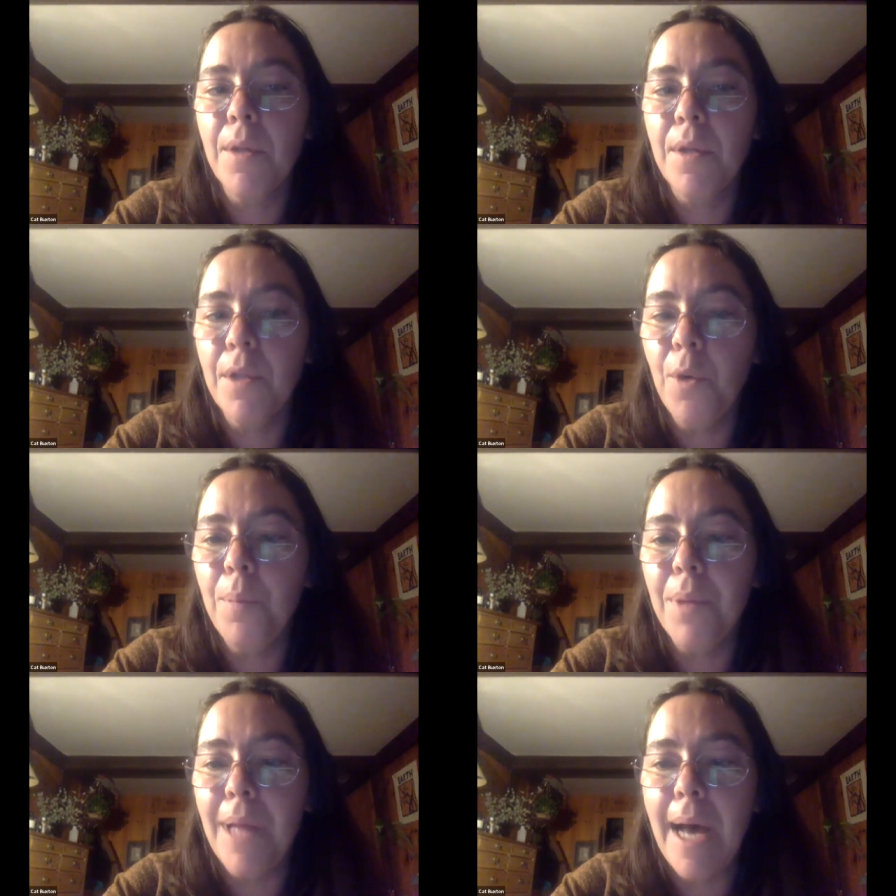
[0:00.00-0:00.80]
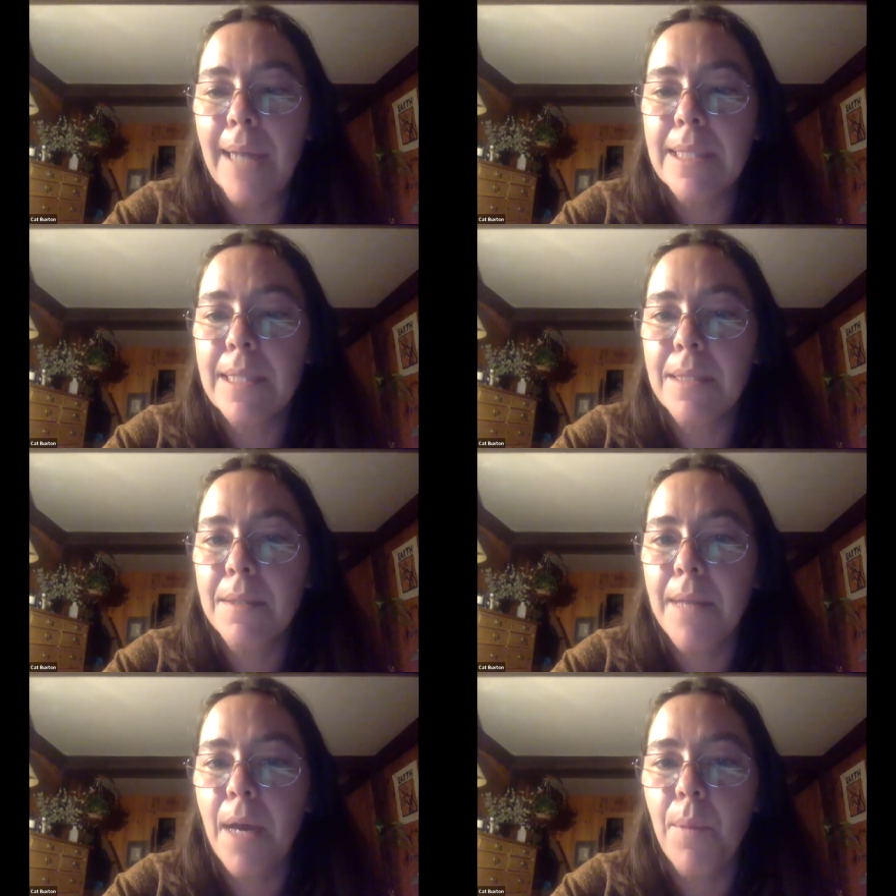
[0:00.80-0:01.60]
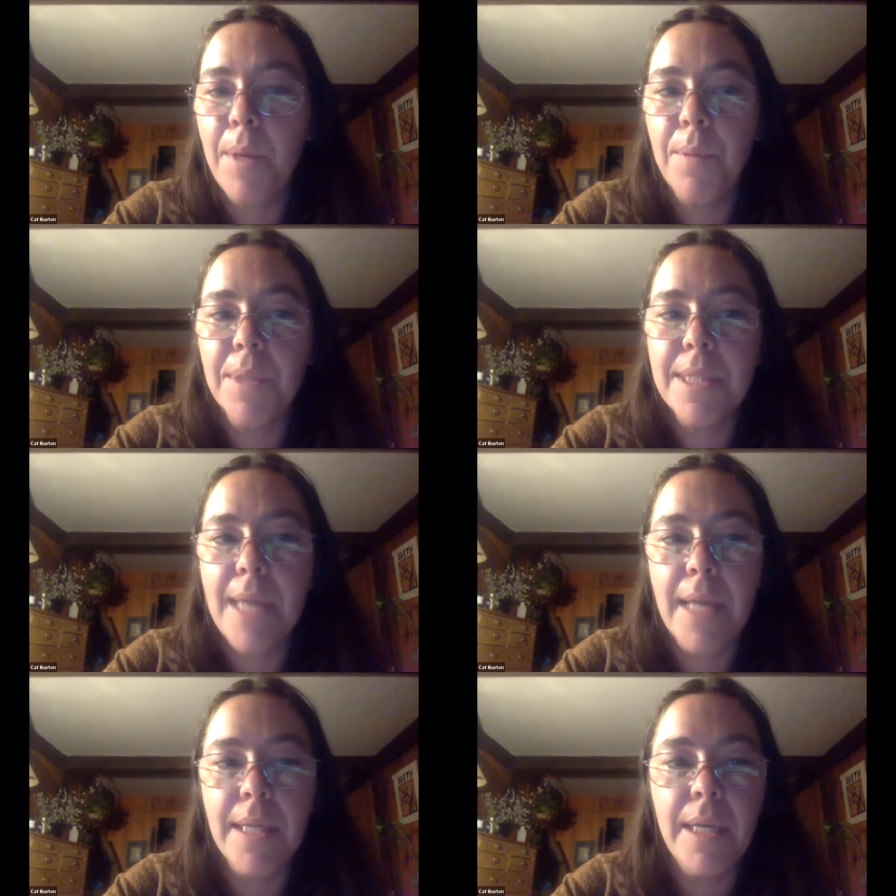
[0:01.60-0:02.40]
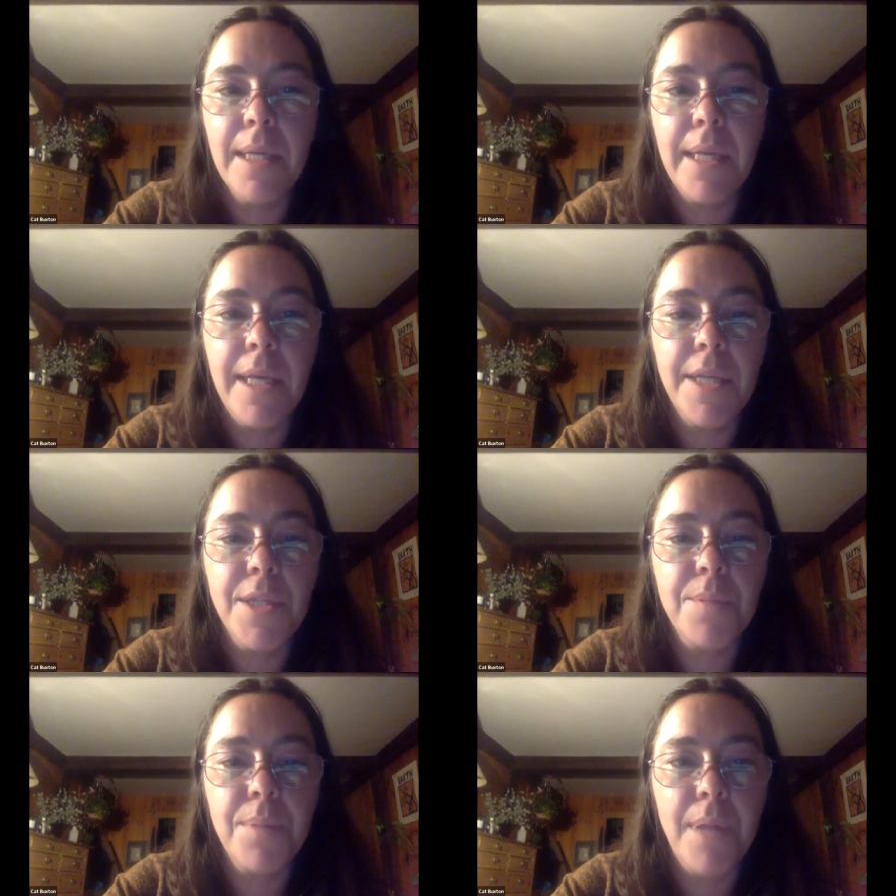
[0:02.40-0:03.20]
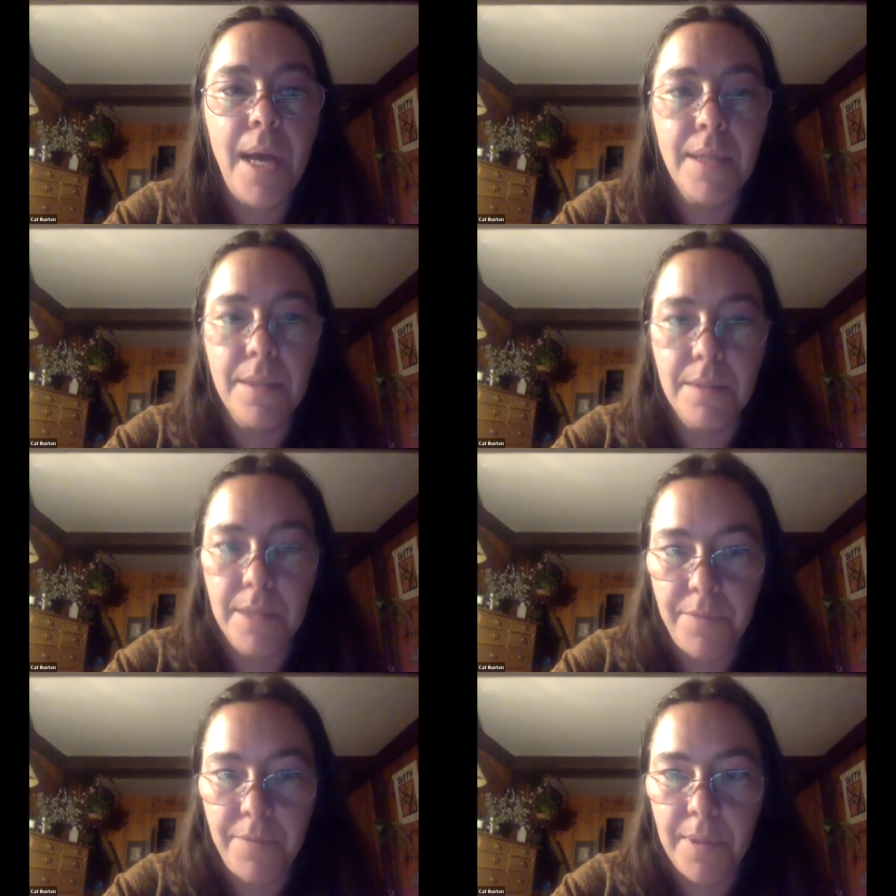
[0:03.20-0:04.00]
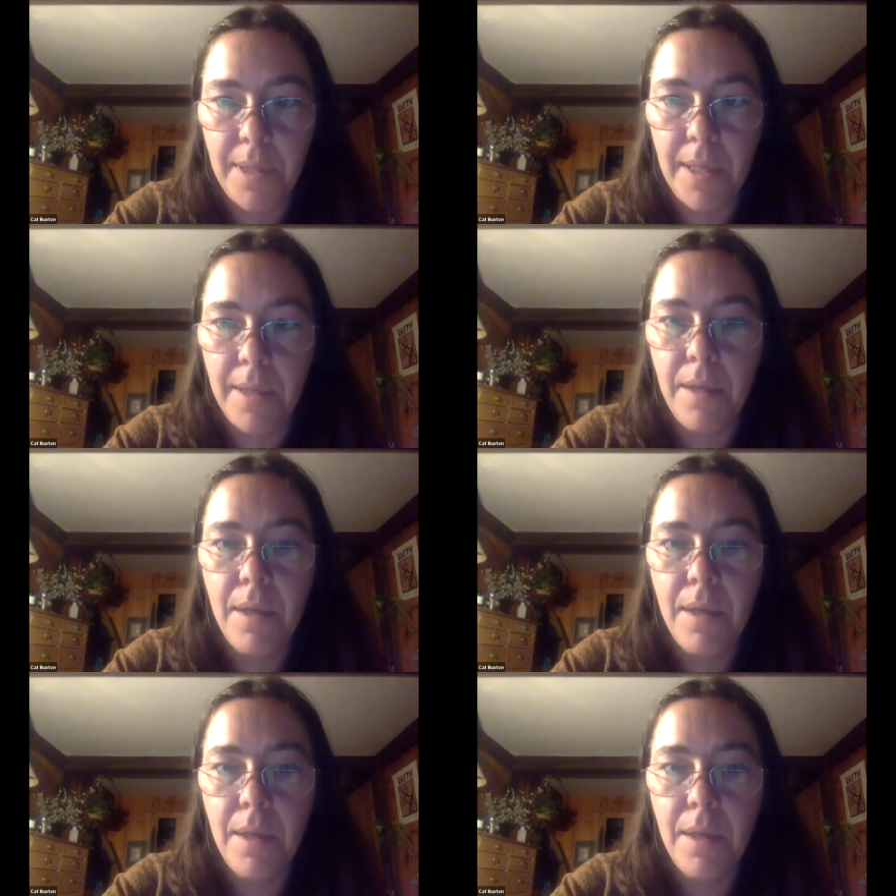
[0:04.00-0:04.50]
little plots that we would send in each plot differently.